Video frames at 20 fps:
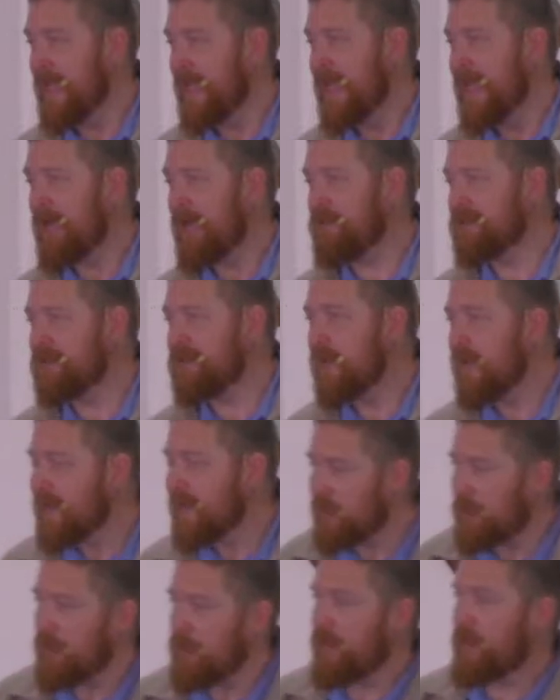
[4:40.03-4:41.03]
it was not
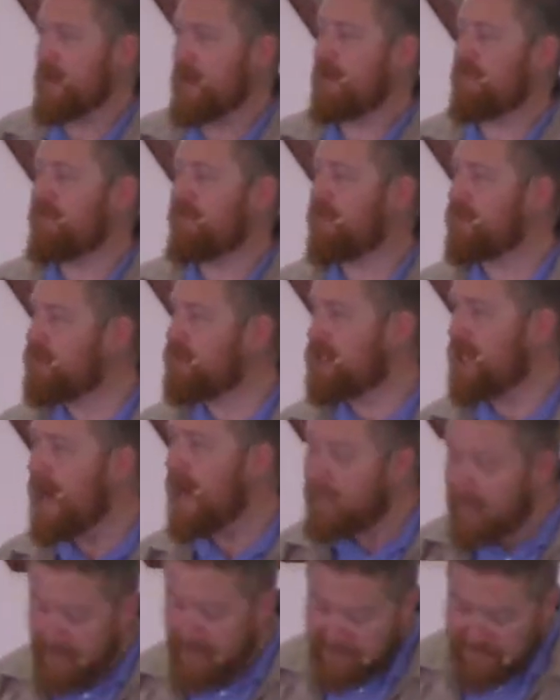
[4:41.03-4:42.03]
unheard of for
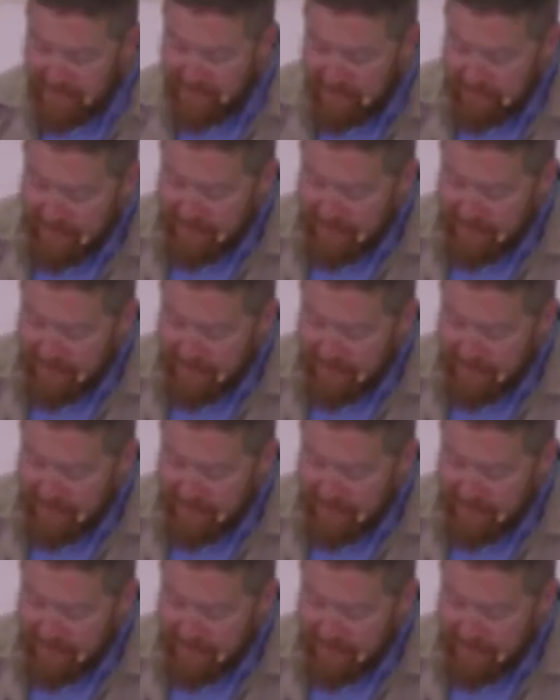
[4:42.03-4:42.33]
chariots to